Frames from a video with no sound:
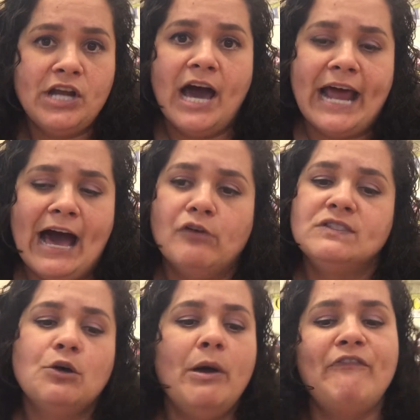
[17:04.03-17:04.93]
not out.
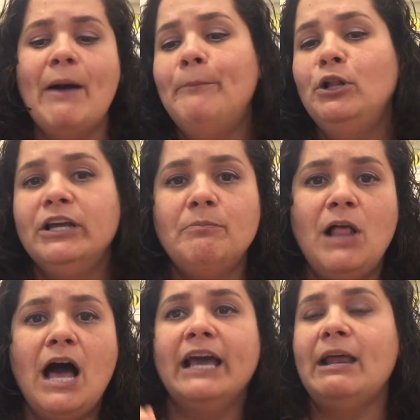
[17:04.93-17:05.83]
So if I'm pulling a
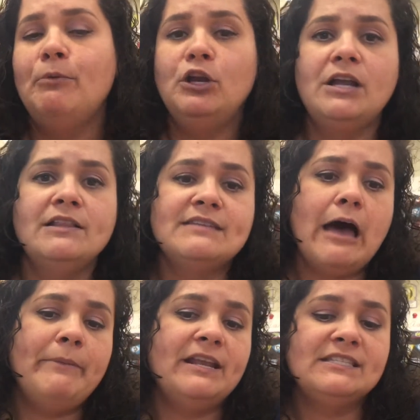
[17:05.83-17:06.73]
block and I put it on
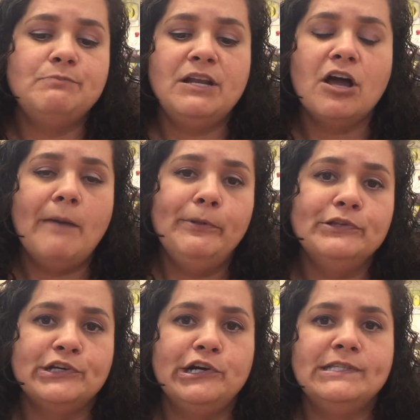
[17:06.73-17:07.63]
top and it's been a couple
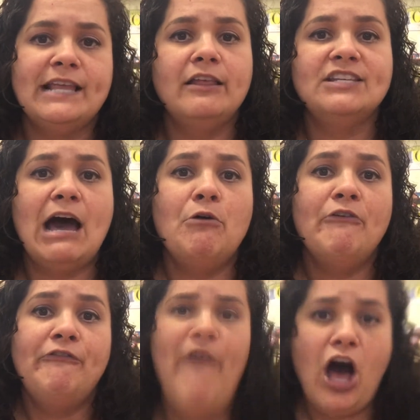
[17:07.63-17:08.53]
of turns and the
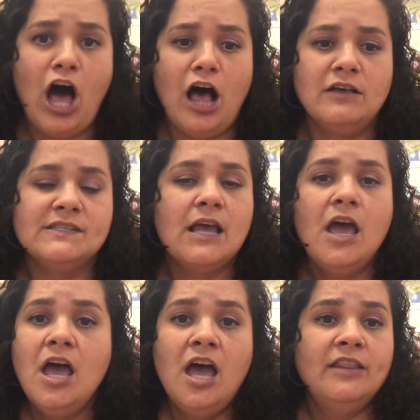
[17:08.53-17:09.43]
tower falls,
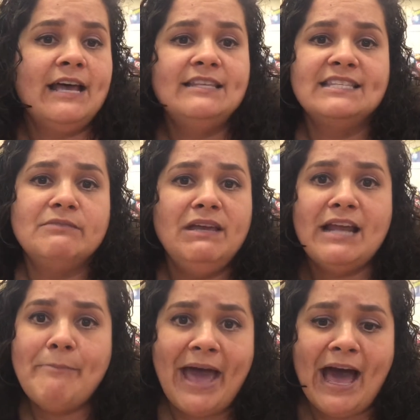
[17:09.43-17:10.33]
that doesn't
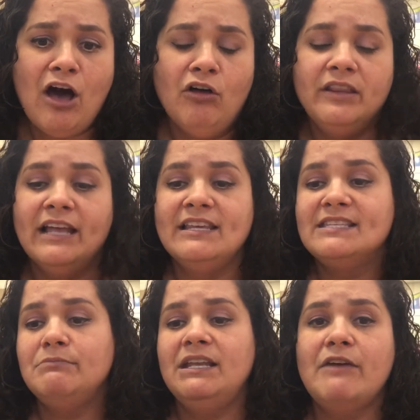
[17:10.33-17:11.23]
mean I'm out. That
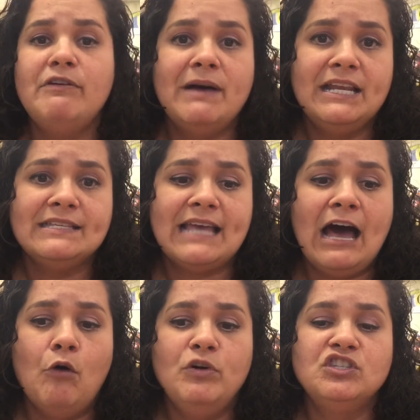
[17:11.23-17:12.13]
doesn't mean everybody is
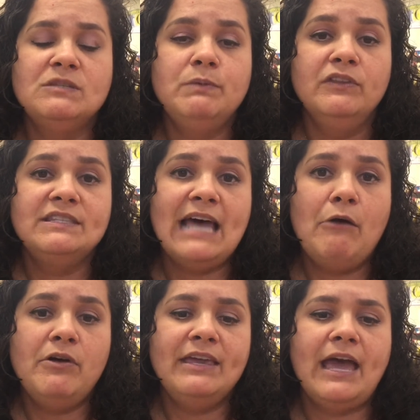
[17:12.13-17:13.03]
out. We just build a
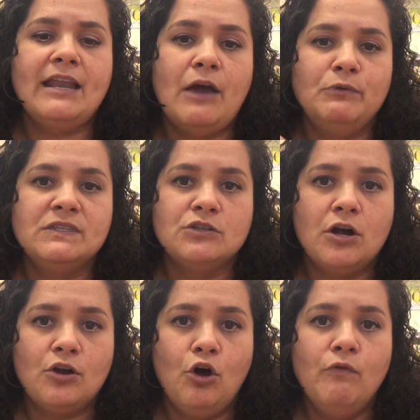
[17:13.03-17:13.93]
tower again and we
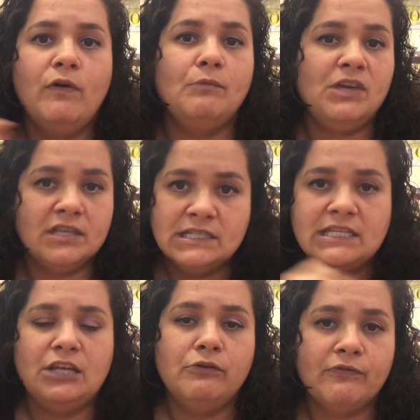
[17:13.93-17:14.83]
start over and we
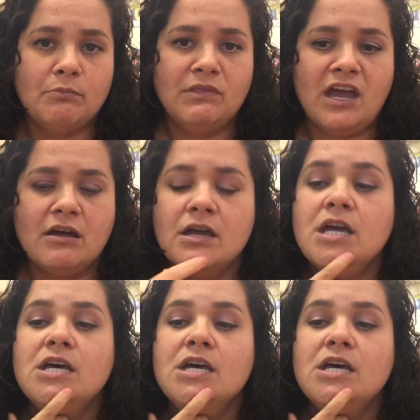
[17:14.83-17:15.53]
continue from there.